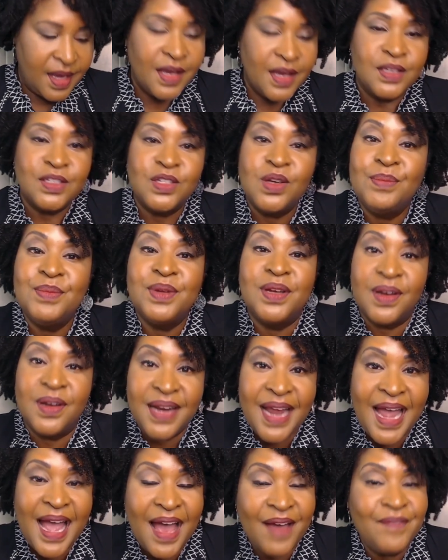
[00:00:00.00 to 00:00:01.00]
So I'm going to
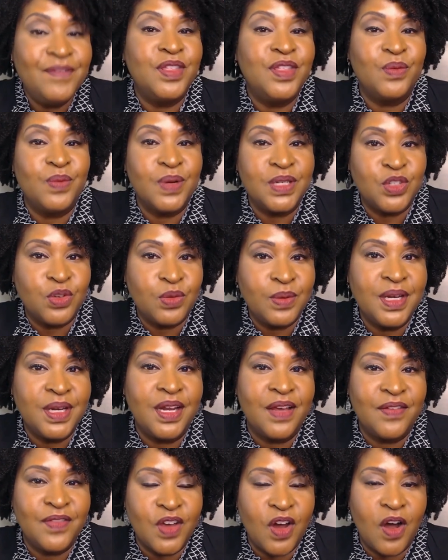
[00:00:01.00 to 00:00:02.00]
have the retreat
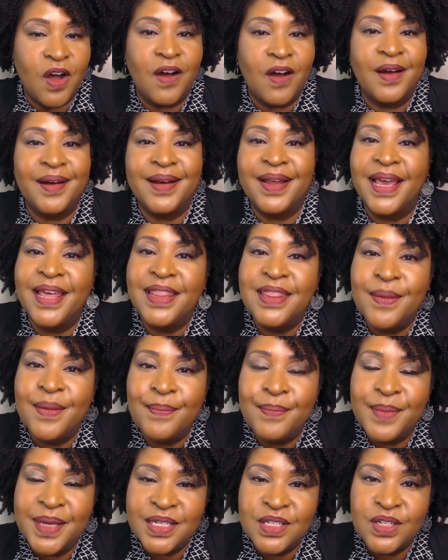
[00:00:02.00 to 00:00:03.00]
of the heart and the
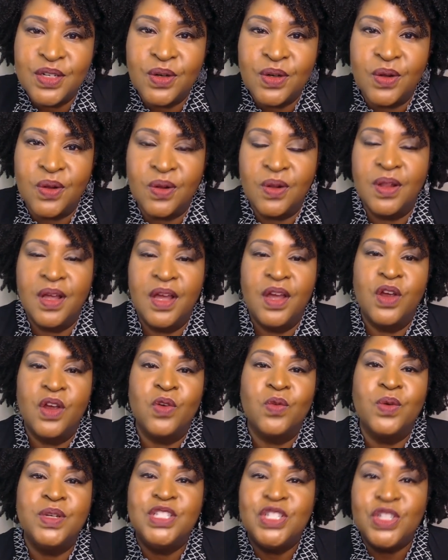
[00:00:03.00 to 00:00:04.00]
mental
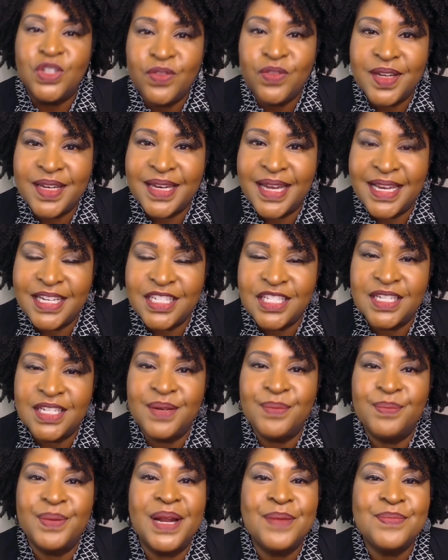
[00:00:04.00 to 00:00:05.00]

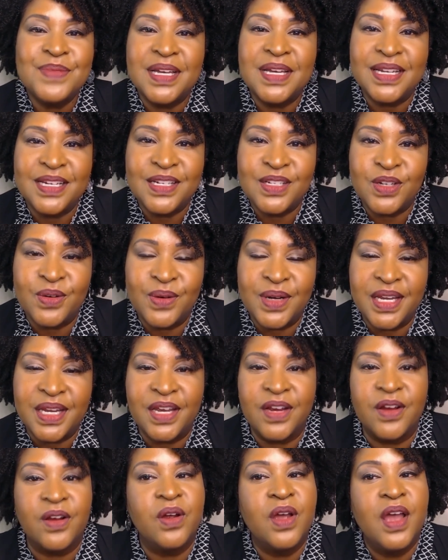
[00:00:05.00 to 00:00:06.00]
rejuvenation, but I'm going to do it
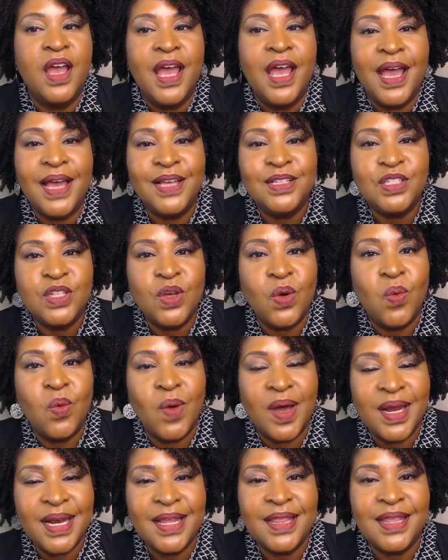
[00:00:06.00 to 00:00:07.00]
here. And so
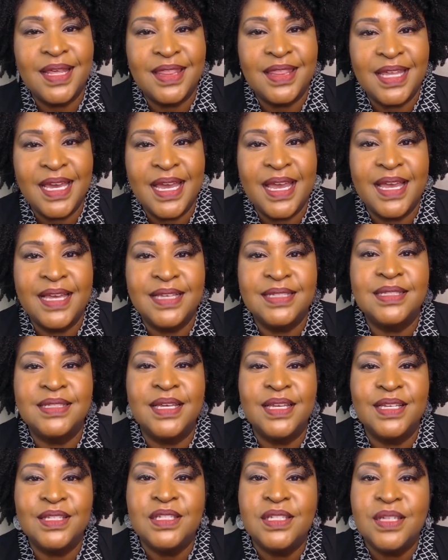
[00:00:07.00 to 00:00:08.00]
one of the things
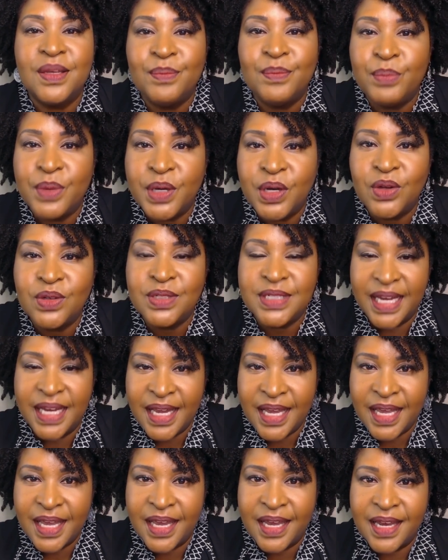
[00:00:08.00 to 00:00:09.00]
is to build
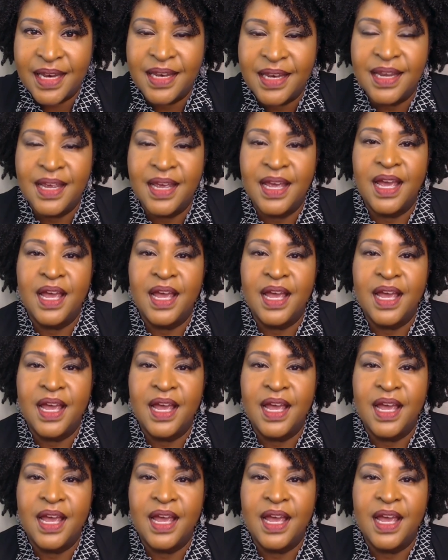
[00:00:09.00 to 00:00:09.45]
in